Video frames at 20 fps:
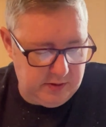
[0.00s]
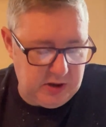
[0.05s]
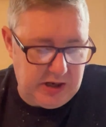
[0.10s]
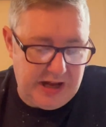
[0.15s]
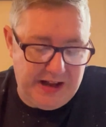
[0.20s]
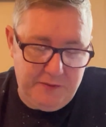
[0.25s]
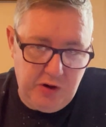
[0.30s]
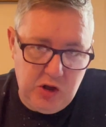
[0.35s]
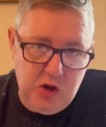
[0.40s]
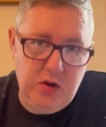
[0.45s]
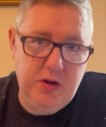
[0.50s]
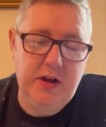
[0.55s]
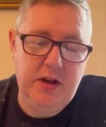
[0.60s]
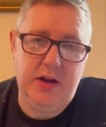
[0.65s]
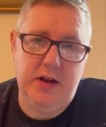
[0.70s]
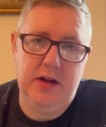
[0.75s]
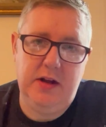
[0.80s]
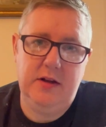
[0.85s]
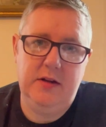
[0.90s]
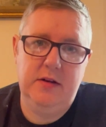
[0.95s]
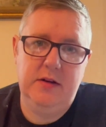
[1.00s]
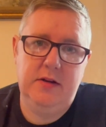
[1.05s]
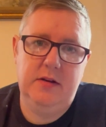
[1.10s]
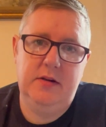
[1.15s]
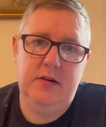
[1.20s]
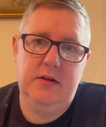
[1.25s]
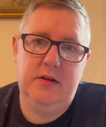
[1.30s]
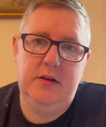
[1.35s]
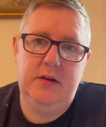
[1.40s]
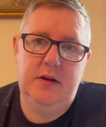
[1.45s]
Have a look at it.
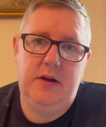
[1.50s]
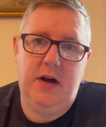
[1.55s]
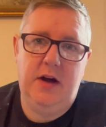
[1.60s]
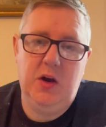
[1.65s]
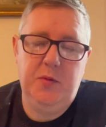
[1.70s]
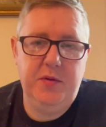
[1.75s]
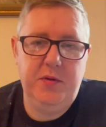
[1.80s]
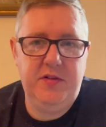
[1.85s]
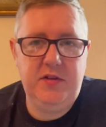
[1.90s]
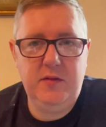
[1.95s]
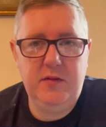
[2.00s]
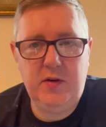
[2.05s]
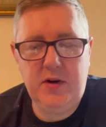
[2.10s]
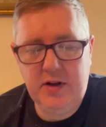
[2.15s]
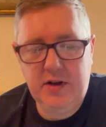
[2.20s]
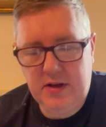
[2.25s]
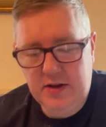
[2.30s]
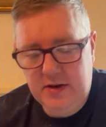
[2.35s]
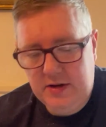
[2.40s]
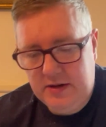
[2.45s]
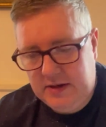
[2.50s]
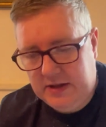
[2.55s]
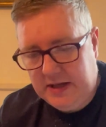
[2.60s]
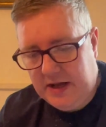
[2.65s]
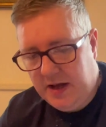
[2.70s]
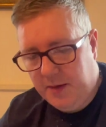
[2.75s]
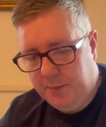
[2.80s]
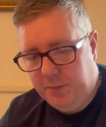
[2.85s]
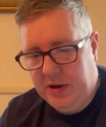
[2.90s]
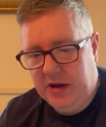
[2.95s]
And I'm going to see if I can
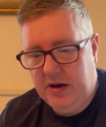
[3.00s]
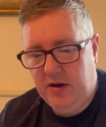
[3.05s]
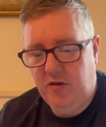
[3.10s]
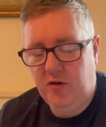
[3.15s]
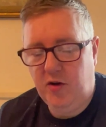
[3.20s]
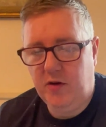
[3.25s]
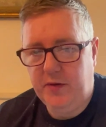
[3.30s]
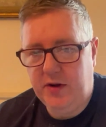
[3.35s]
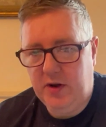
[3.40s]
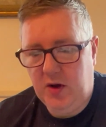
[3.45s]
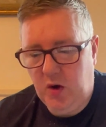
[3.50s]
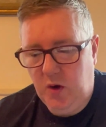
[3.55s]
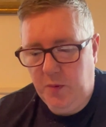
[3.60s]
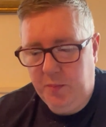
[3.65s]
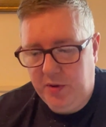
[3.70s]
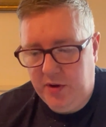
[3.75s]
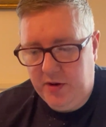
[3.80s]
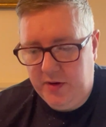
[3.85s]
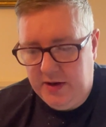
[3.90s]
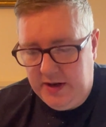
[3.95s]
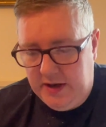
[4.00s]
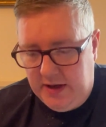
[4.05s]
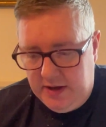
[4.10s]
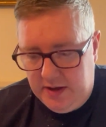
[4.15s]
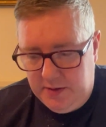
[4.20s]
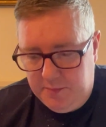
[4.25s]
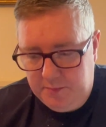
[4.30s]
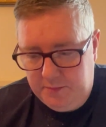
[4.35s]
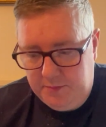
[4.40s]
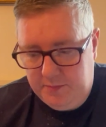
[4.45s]
get a picture of it up on
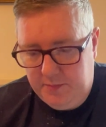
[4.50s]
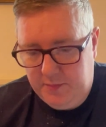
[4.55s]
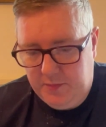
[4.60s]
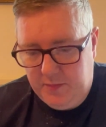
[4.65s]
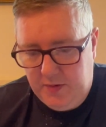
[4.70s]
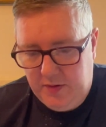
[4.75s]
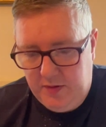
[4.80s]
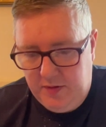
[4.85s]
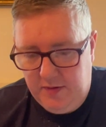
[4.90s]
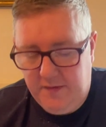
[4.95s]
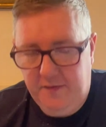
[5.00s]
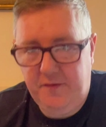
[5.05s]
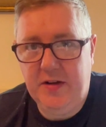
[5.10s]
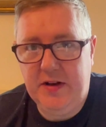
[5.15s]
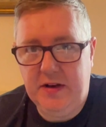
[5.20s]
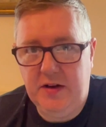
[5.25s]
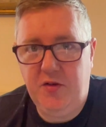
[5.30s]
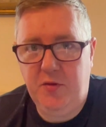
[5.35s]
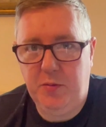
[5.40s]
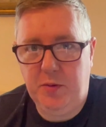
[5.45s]
here to finish